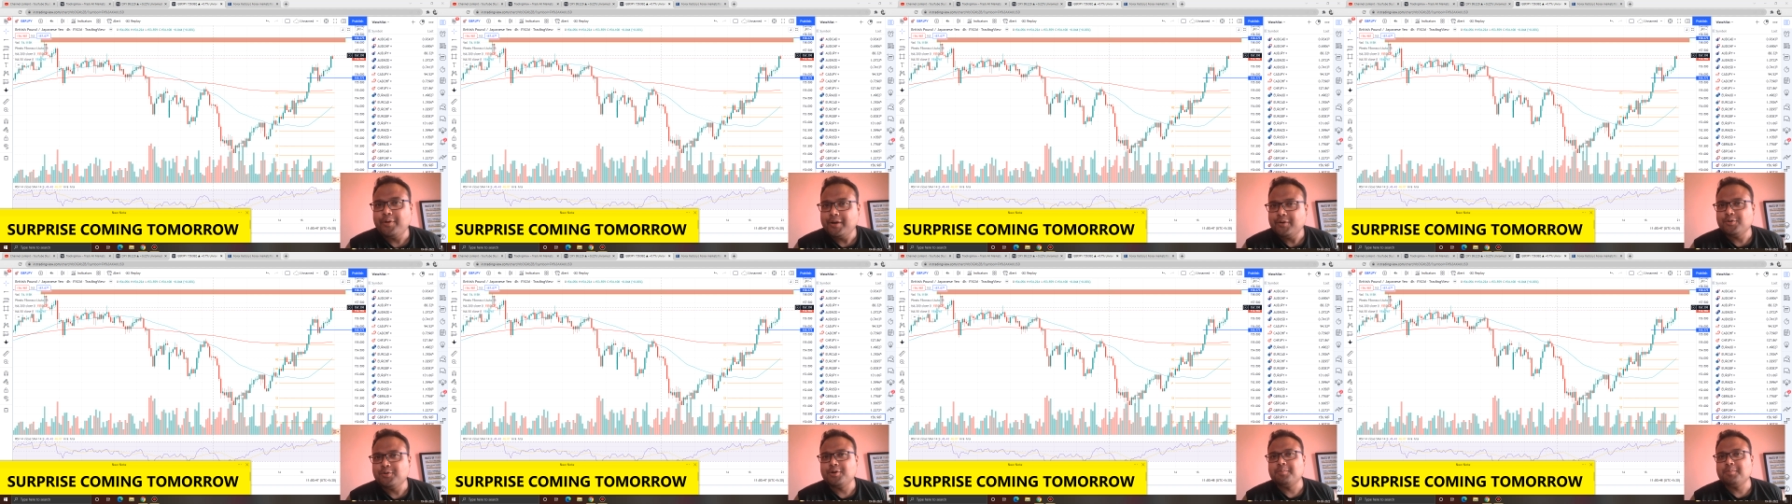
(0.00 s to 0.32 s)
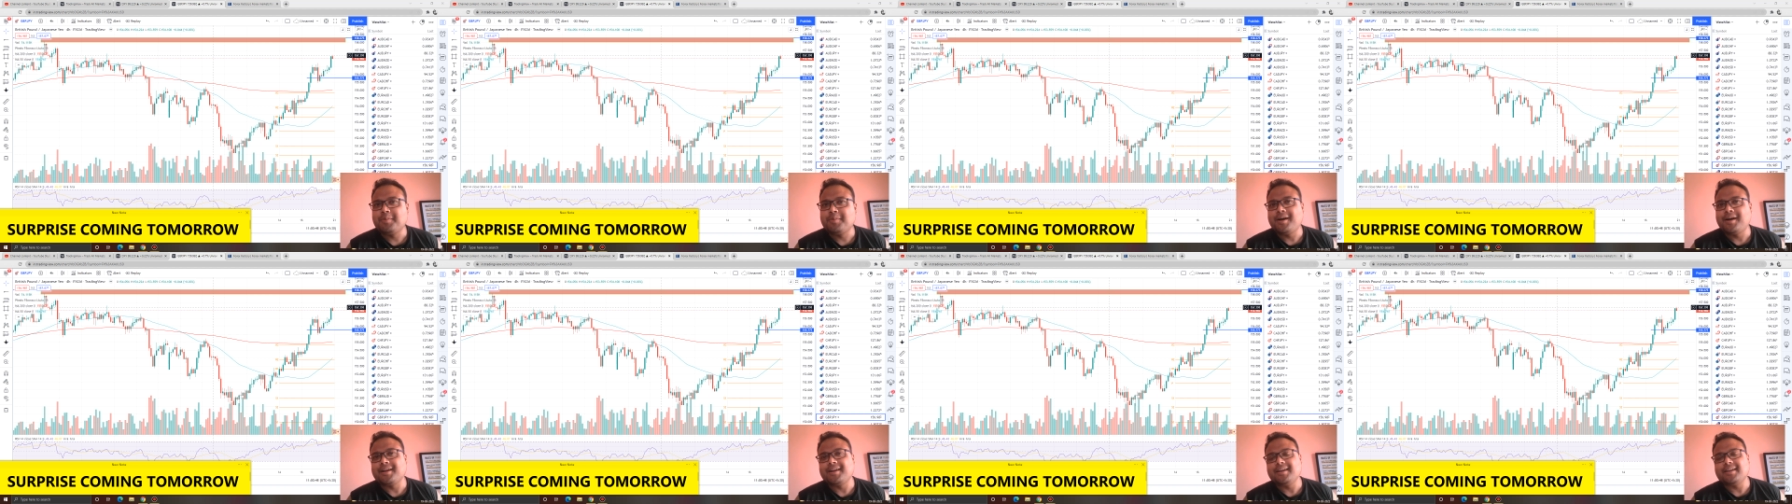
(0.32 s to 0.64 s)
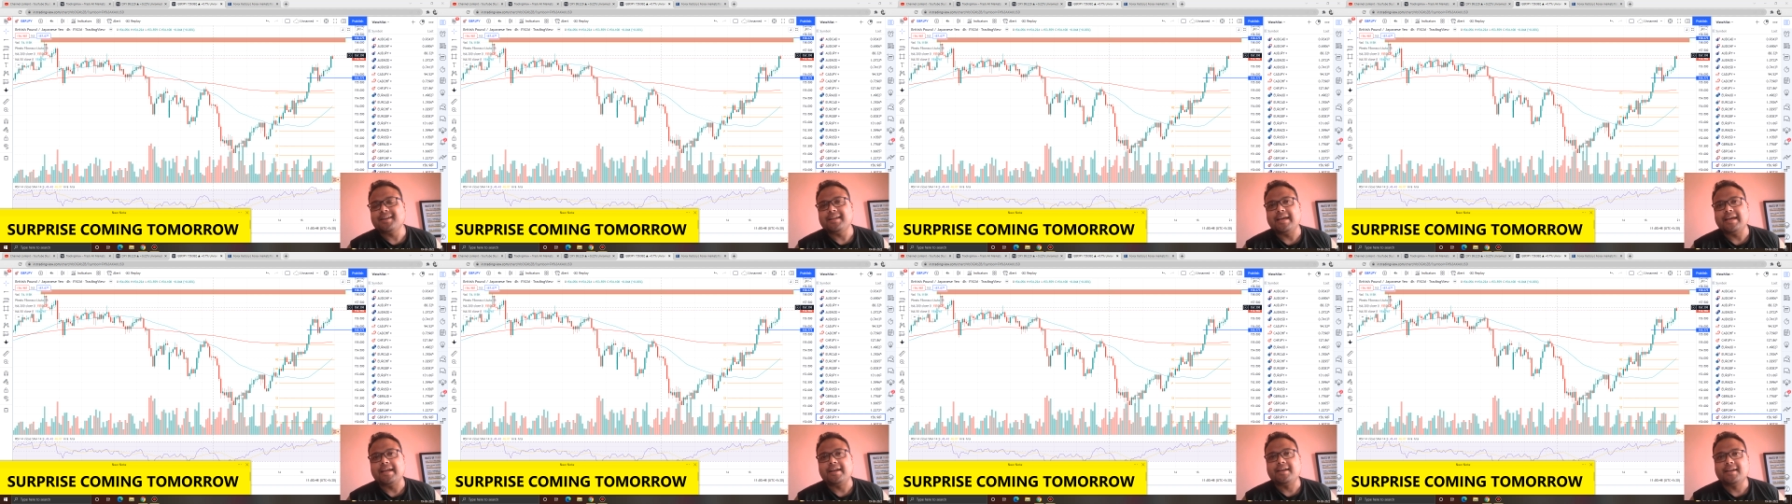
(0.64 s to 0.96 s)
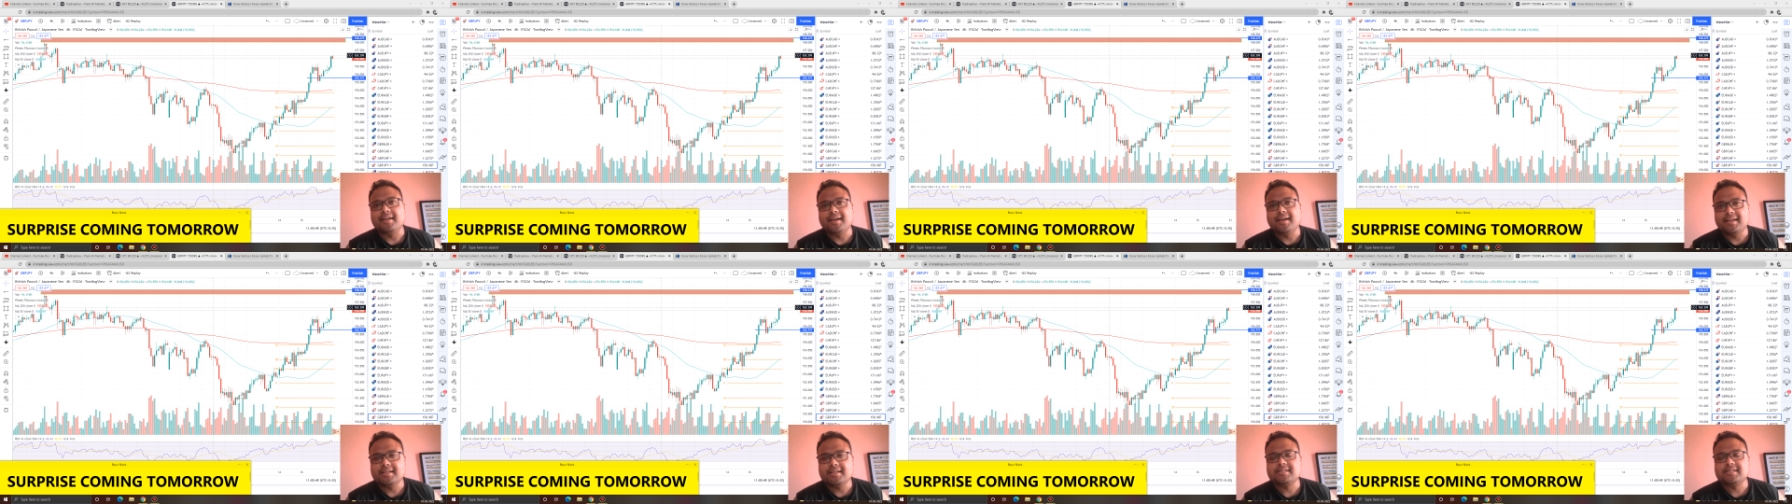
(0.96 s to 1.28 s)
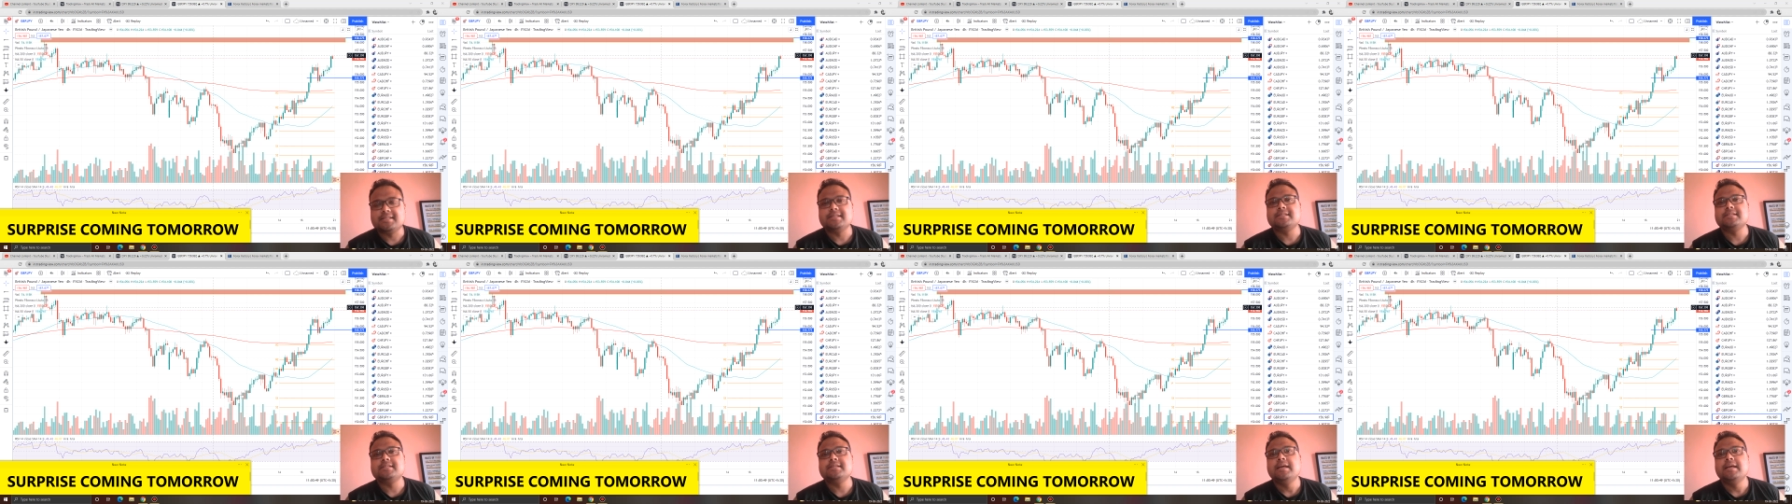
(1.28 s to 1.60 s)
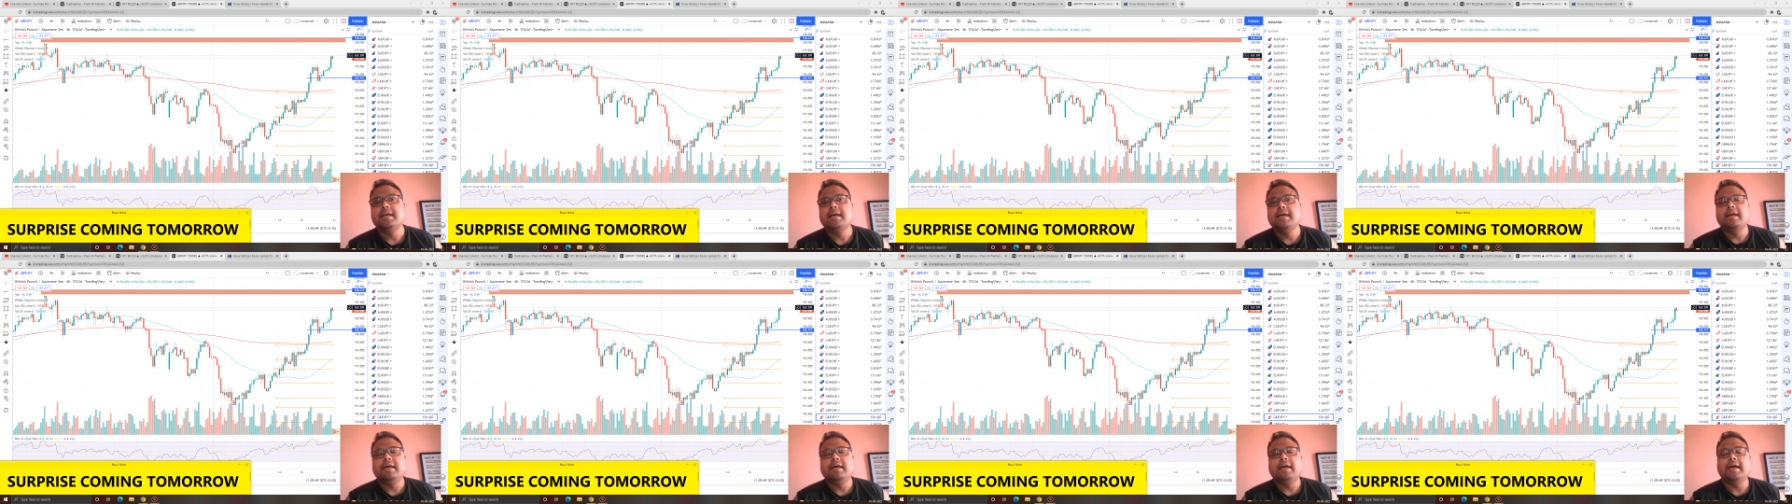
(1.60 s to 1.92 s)
regular market
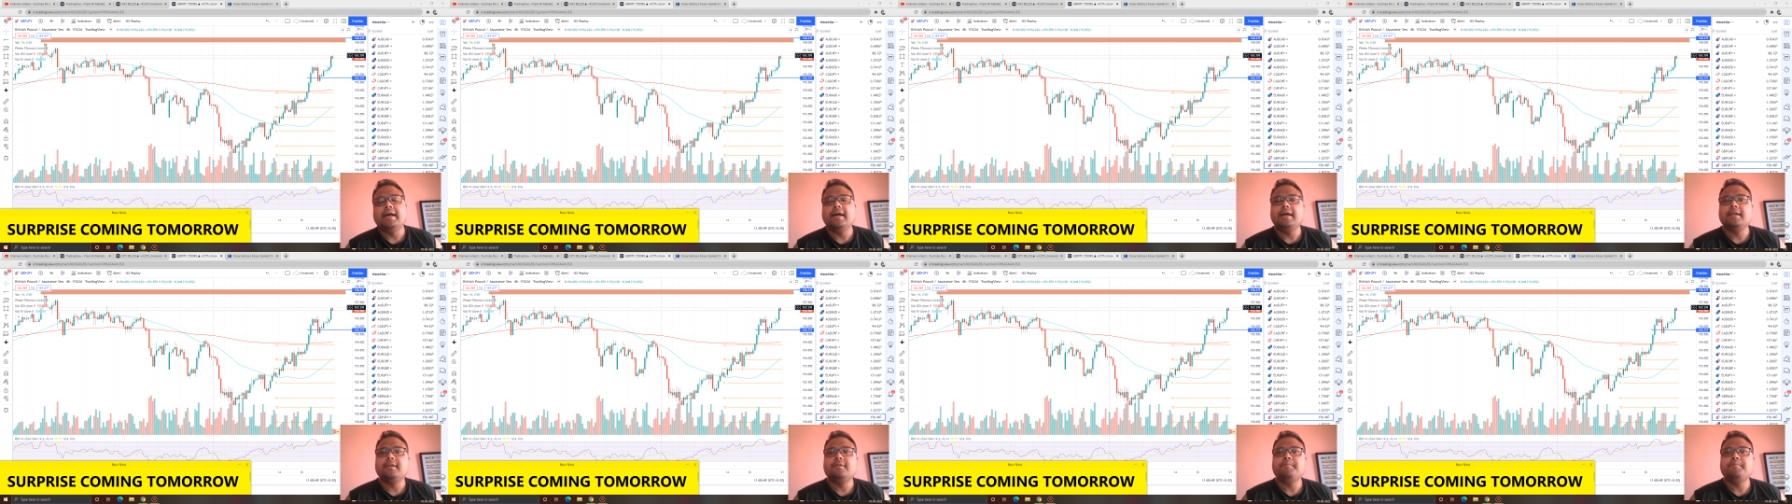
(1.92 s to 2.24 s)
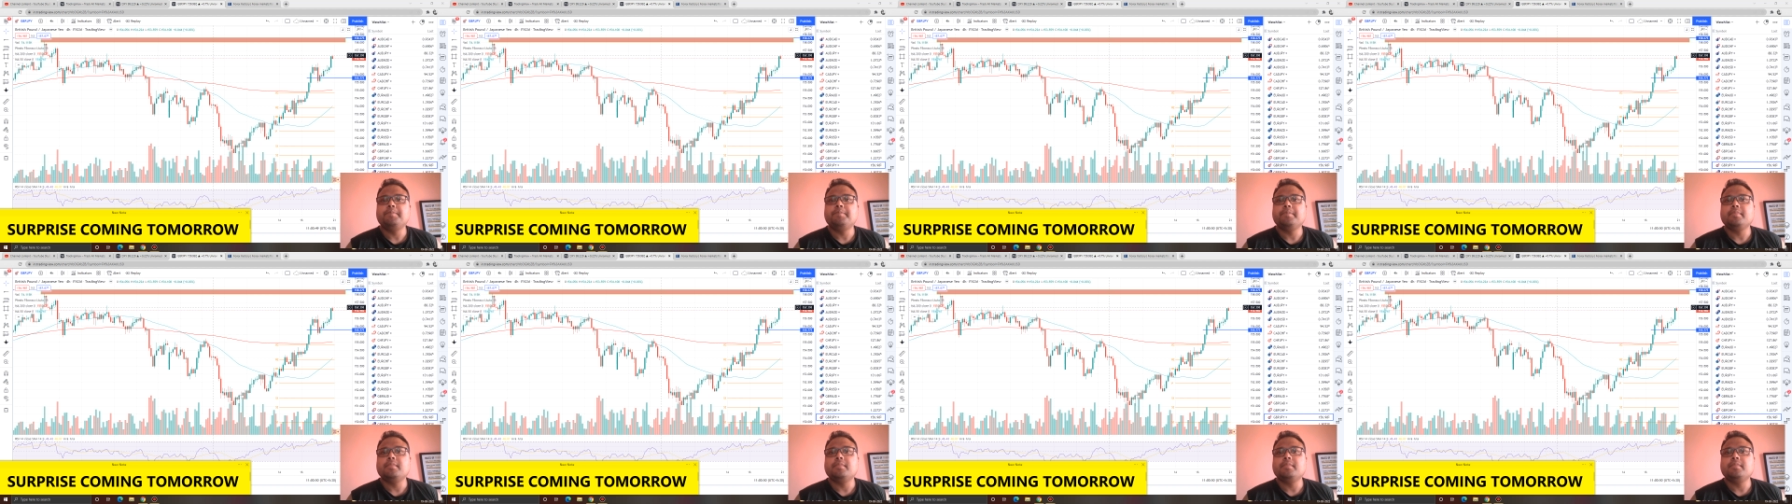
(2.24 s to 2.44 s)
analysis. And